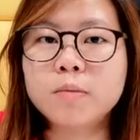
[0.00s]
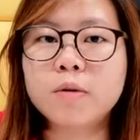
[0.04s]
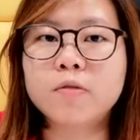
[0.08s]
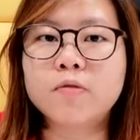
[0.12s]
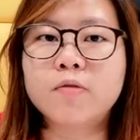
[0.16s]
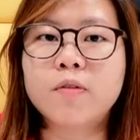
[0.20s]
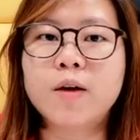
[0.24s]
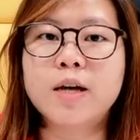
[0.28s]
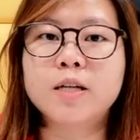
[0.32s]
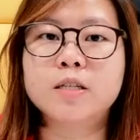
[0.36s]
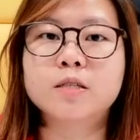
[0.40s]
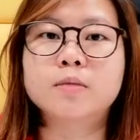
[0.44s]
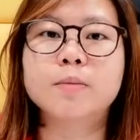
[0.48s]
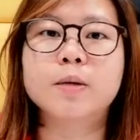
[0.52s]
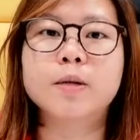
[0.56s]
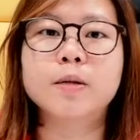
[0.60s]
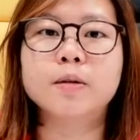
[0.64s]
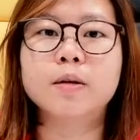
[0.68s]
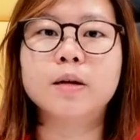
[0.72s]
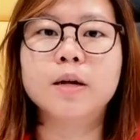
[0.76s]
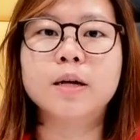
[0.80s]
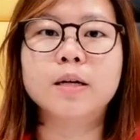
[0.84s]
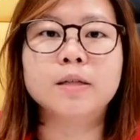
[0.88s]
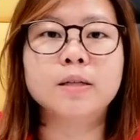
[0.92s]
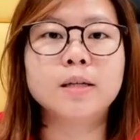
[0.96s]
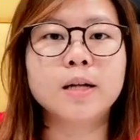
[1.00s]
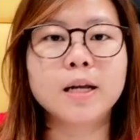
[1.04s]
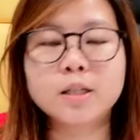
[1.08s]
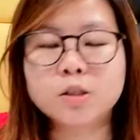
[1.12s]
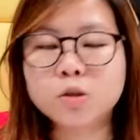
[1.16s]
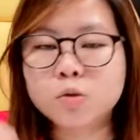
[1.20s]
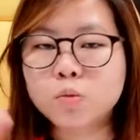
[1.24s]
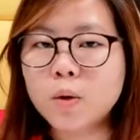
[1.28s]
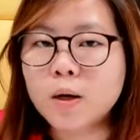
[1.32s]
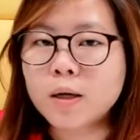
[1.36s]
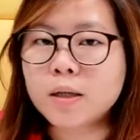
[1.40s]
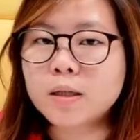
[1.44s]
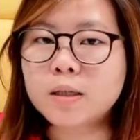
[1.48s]
investment, and
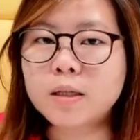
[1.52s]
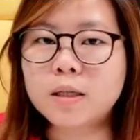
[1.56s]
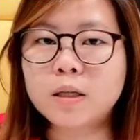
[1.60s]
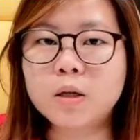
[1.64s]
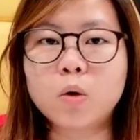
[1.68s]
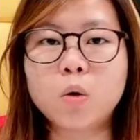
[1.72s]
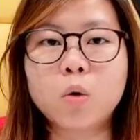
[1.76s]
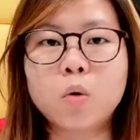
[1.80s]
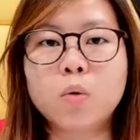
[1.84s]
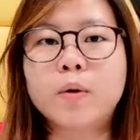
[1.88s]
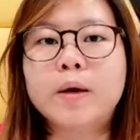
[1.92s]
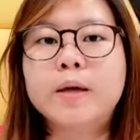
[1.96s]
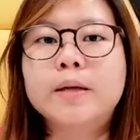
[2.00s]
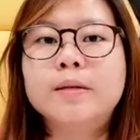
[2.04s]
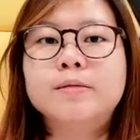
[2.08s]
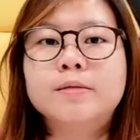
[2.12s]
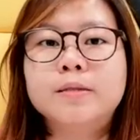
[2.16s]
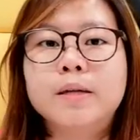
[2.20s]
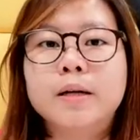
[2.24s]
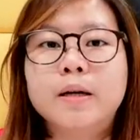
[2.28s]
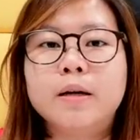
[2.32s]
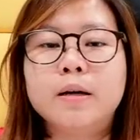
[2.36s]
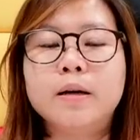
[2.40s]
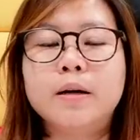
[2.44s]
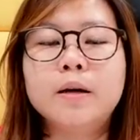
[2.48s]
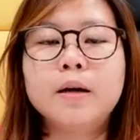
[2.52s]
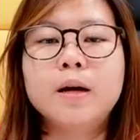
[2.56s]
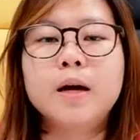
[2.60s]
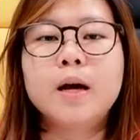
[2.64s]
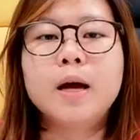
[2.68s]
that's what he always say.